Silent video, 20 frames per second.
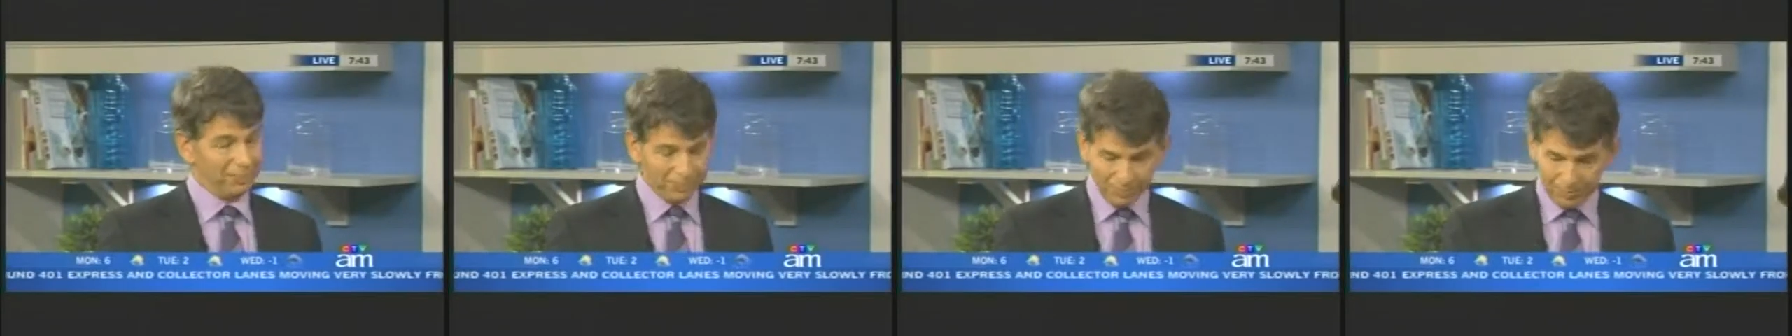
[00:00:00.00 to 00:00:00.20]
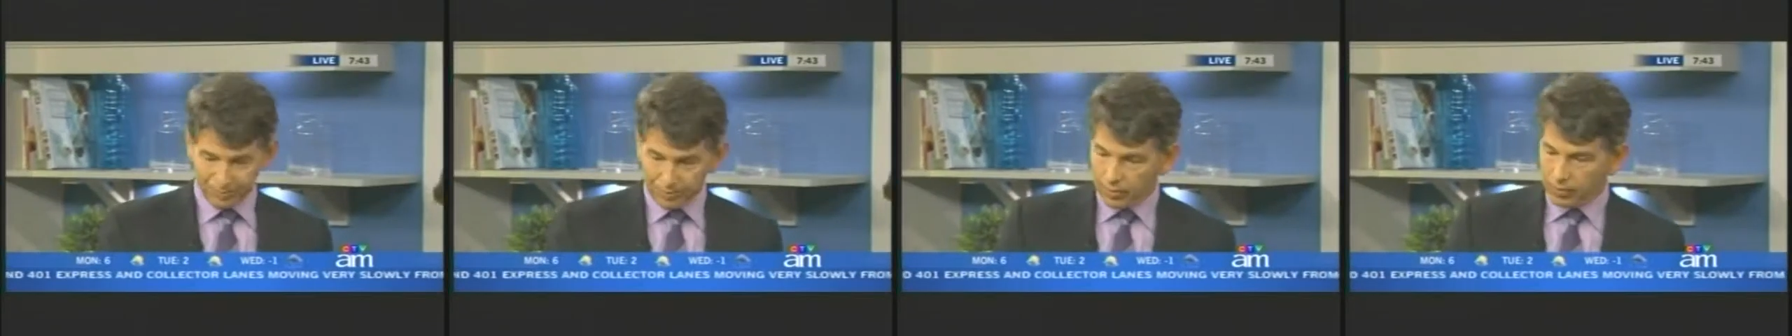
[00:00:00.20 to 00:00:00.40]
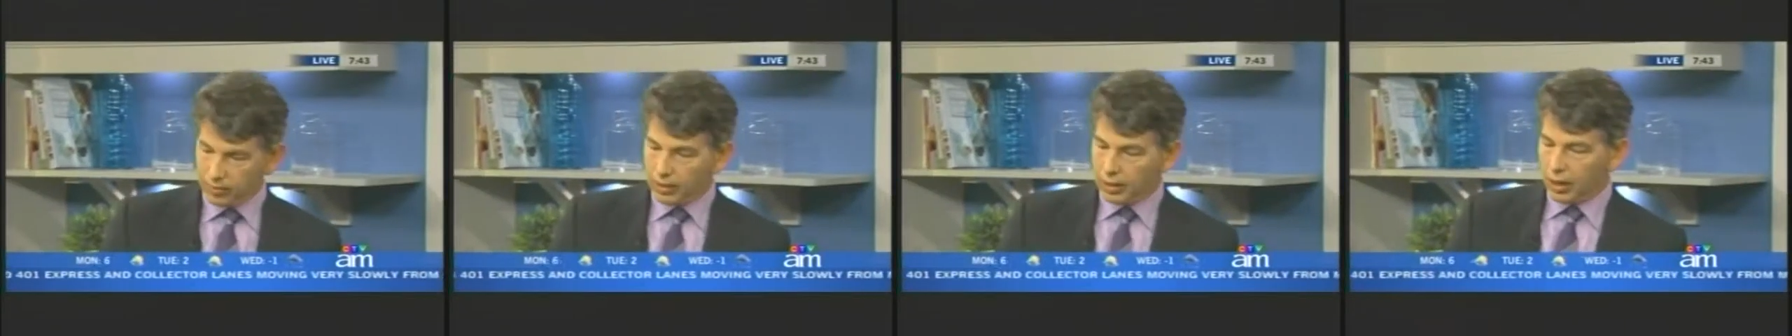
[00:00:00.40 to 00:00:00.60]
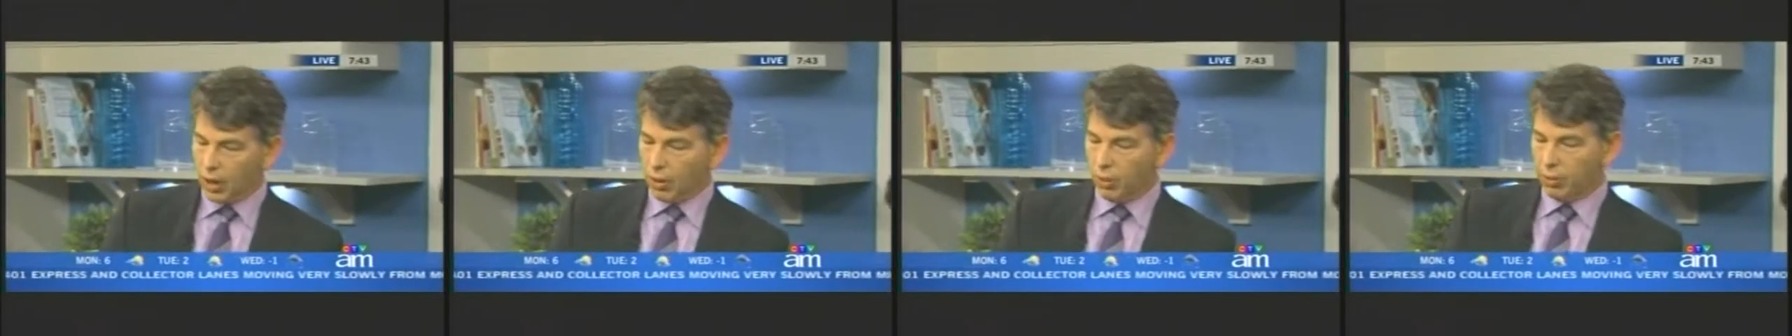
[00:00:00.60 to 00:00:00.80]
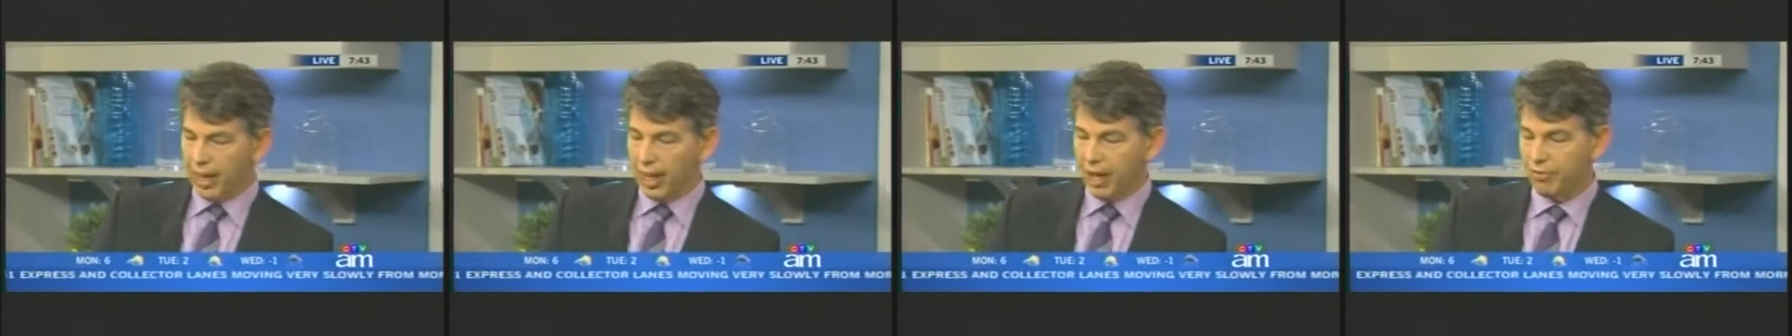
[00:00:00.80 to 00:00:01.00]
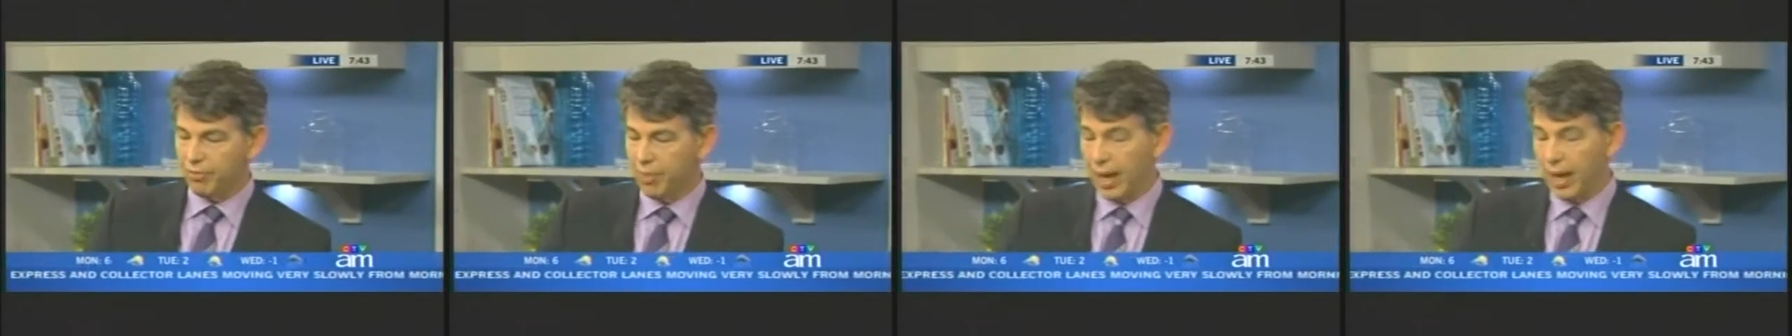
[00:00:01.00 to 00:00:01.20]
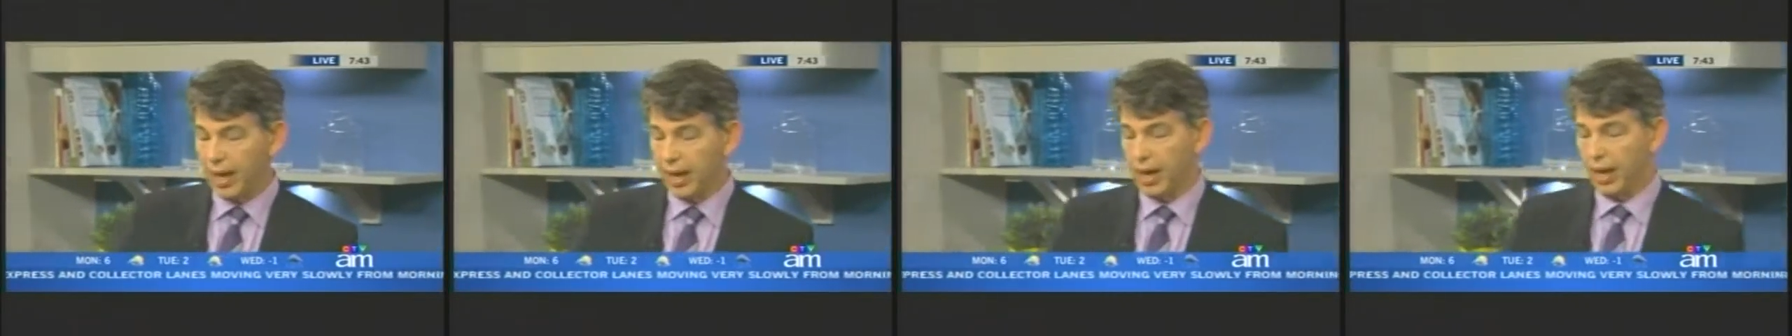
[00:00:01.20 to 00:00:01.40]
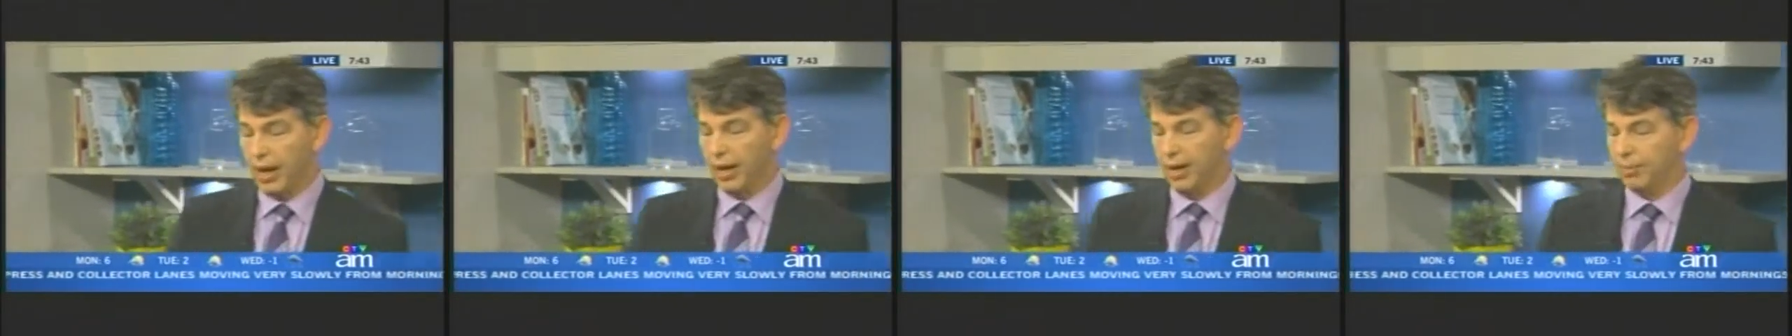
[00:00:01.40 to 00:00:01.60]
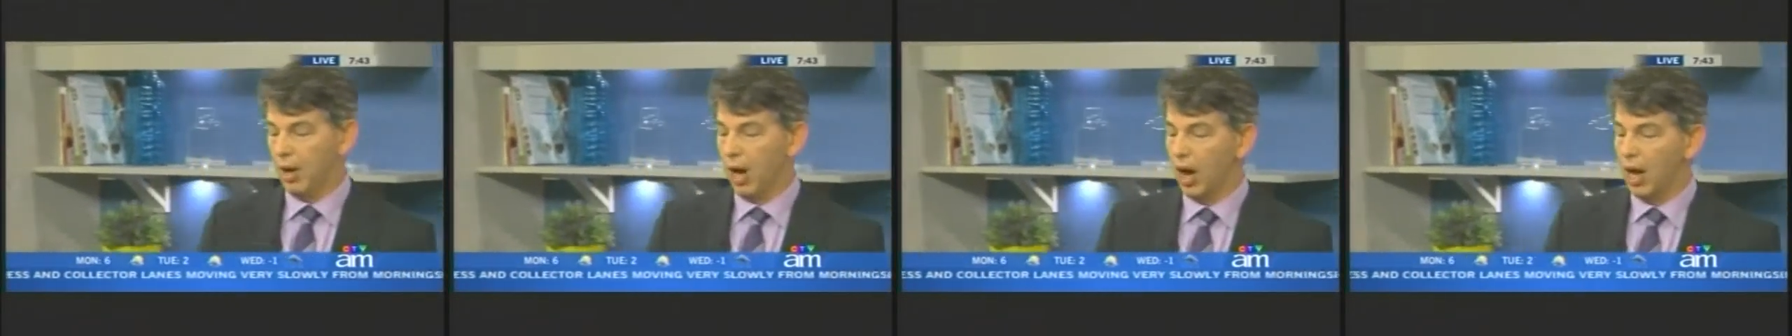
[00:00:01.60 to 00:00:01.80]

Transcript: Right. right. We have pan, um,